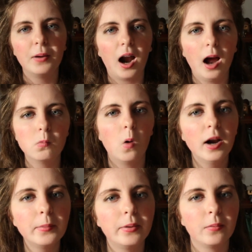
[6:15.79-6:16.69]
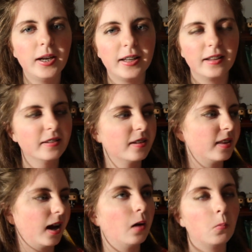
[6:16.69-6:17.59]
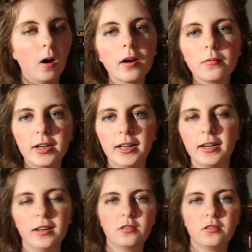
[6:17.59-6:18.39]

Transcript: But I want to be reading, that's the thing. I want to read.